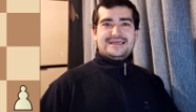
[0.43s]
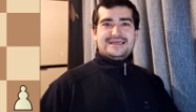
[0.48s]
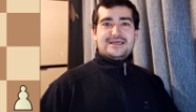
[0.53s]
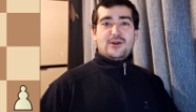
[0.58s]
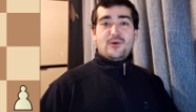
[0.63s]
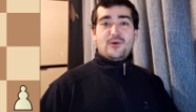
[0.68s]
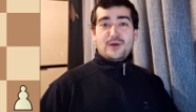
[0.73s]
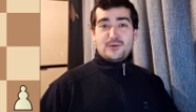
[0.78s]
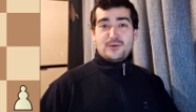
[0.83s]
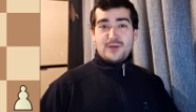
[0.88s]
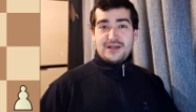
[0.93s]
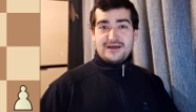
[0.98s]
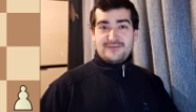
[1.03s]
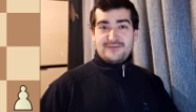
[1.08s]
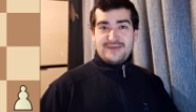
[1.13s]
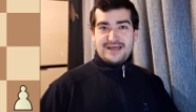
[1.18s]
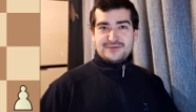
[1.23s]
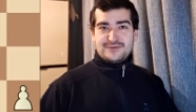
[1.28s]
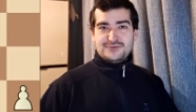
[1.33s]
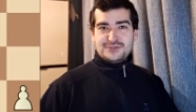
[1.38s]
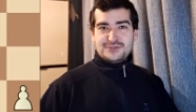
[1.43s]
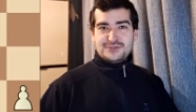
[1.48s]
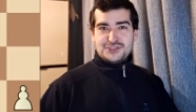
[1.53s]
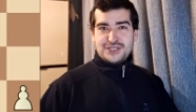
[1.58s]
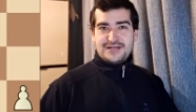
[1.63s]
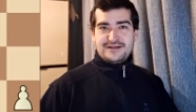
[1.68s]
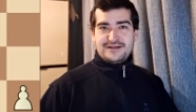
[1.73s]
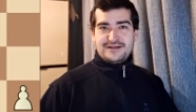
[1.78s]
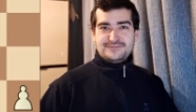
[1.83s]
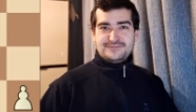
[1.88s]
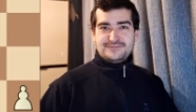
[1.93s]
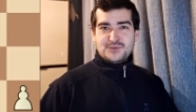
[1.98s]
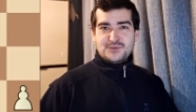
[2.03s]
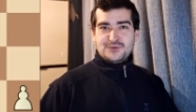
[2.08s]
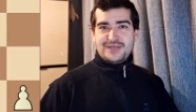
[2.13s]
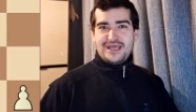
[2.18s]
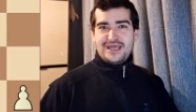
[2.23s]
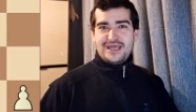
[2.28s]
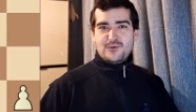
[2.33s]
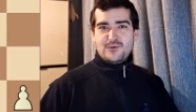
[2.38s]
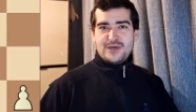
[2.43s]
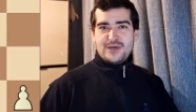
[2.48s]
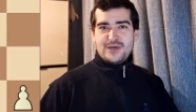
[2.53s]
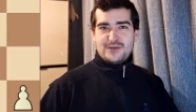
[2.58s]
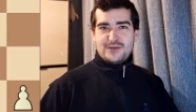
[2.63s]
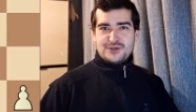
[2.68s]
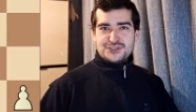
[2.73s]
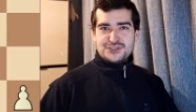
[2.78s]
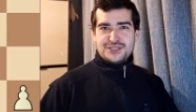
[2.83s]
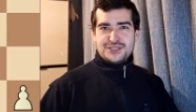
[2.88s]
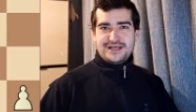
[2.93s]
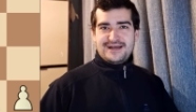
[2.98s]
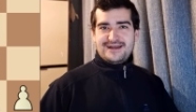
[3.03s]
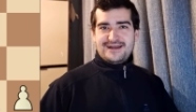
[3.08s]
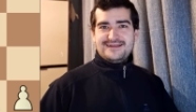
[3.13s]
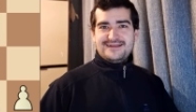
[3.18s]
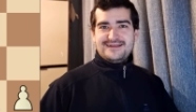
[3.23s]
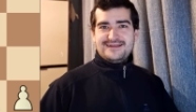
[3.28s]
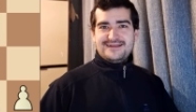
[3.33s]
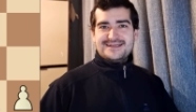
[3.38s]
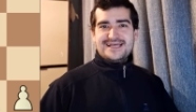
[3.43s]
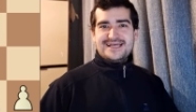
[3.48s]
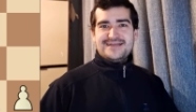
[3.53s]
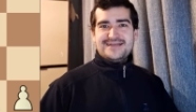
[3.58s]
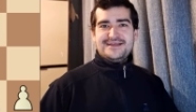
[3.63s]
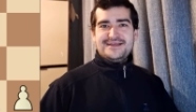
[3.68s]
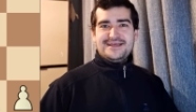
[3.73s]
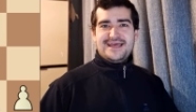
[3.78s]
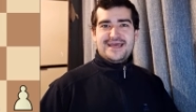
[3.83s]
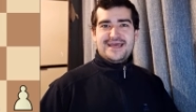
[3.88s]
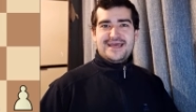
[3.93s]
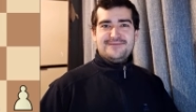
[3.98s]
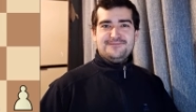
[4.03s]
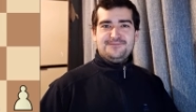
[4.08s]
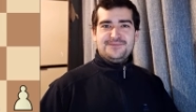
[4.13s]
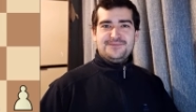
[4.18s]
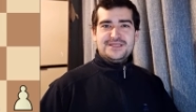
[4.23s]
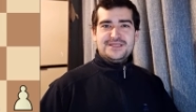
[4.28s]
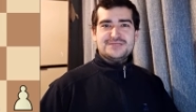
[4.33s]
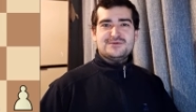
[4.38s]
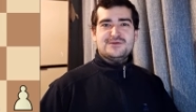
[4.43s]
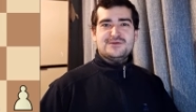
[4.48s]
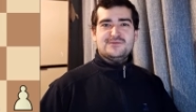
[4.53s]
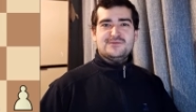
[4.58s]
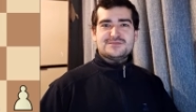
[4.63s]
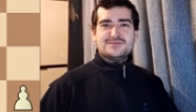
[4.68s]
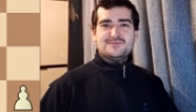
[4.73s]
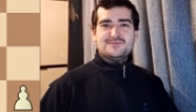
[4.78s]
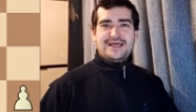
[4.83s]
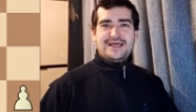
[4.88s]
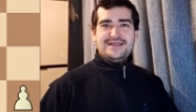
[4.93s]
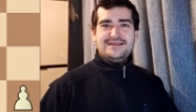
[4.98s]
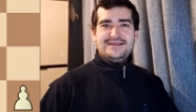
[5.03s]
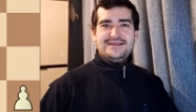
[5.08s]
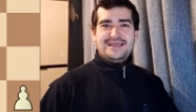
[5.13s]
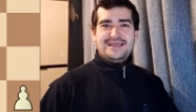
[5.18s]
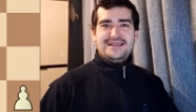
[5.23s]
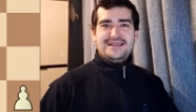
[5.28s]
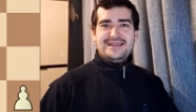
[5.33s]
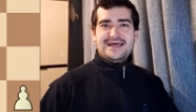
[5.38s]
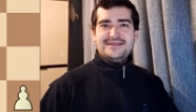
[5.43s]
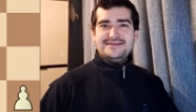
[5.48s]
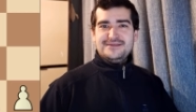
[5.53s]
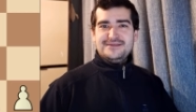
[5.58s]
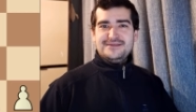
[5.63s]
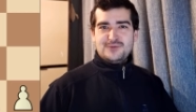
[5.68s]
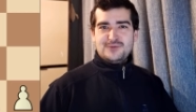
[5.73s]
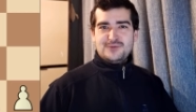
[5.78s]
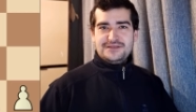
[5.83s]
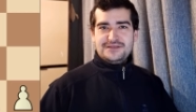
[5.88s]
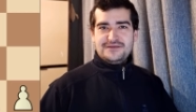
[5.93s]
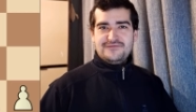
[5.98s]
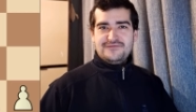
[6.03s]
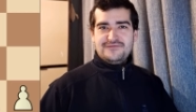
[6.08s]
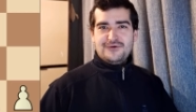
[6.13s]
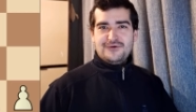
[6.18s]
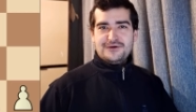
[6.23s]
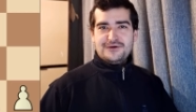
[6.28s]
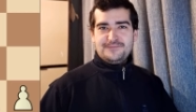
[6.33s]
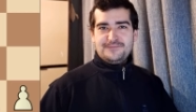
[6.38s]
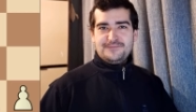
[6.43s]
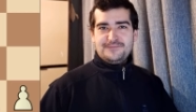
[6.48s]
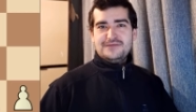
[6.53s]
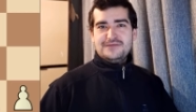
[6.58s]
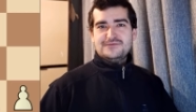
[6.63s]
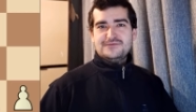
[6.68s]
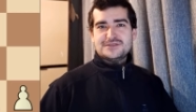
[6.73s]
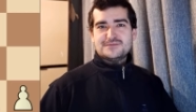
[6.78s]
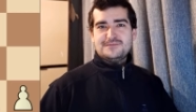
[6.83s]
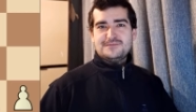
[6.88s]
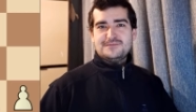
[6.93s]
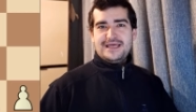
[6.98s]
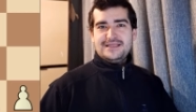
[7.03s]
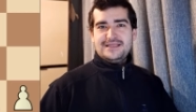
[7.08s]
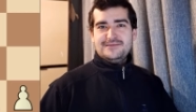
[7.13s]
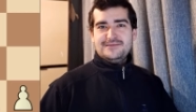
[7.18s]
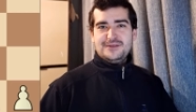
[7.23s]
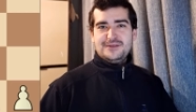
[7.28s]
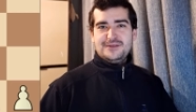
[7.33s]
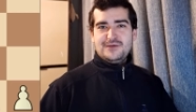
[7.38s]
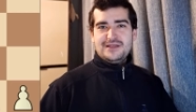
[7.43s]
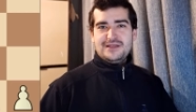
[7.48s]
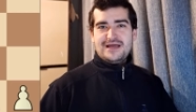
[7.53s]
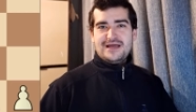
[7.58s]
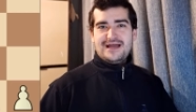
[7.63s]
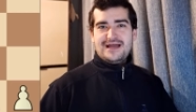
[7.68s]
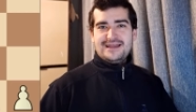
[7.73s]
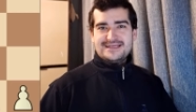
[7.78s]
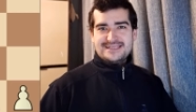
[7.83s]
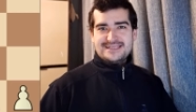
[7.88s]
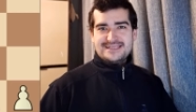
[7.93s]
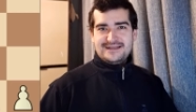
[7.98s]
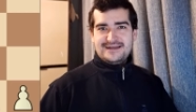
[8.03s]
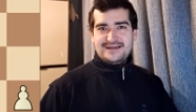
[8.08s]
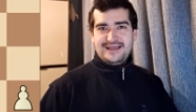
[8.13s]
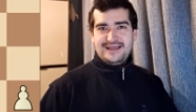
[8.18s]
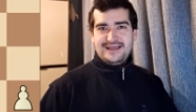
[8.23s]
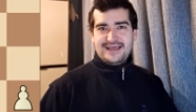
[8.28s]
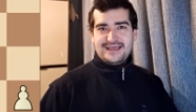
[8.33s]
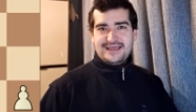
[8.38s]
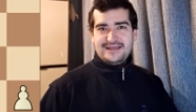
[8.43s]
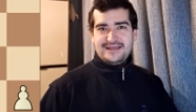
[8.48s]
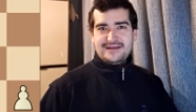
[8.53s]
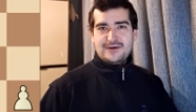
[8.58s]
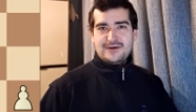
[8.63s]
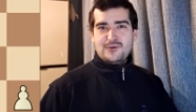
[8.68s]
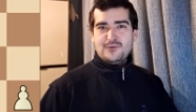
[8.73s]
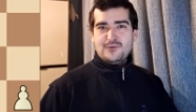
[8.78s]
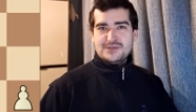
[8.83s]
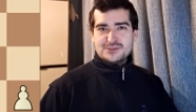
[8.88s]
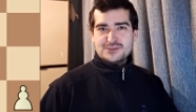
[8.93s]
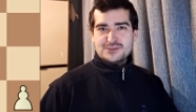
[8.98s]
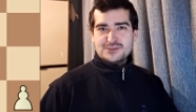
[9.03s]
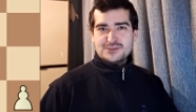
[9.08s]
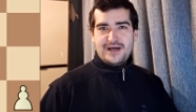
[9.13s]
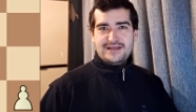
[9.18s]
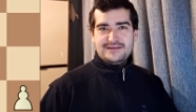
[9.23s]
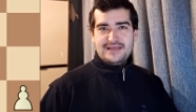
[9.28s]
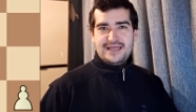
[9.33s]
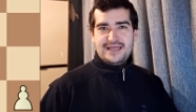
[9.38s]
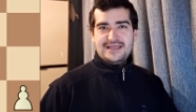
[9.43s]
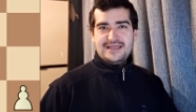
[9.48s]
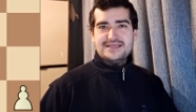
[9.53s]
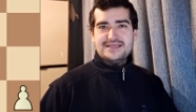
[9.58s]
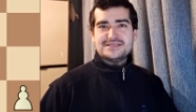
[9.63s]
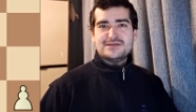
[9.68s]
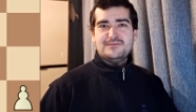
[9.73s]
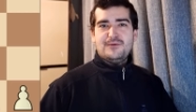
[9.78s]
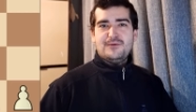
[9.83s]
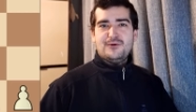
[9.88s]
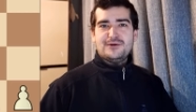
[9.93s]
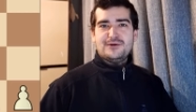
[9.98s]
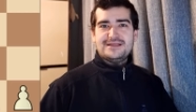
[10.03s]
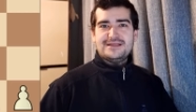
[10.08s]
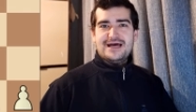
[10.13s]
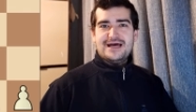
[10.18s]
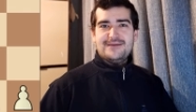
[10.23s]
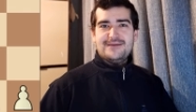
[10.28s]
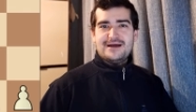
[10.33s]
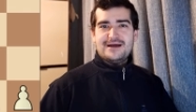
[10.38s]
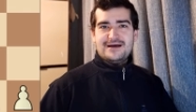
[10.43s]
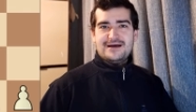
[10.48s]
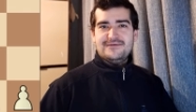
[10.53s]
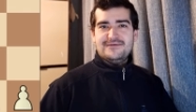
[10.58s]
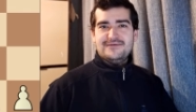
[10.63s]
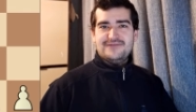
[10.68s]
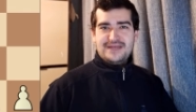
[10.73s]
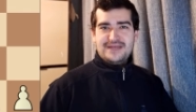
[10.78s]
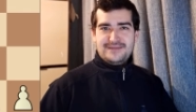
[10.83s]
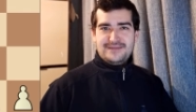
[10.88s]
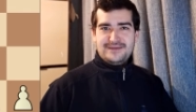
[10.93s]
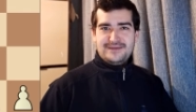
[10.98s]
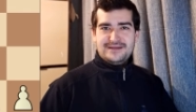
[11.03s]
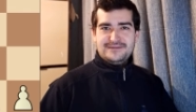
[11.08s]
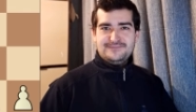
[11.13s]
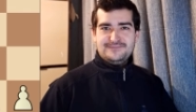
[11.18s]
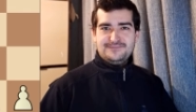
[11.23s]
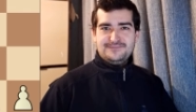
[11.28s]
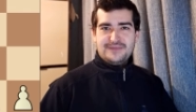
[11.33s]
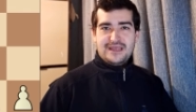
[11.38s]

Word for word: Hello and welcome back to the channel. Today we are watching another exciting game. This one was played in 1924 and it was played between Alexander Alekhine, who was white, and his opponent Abraham Freeman.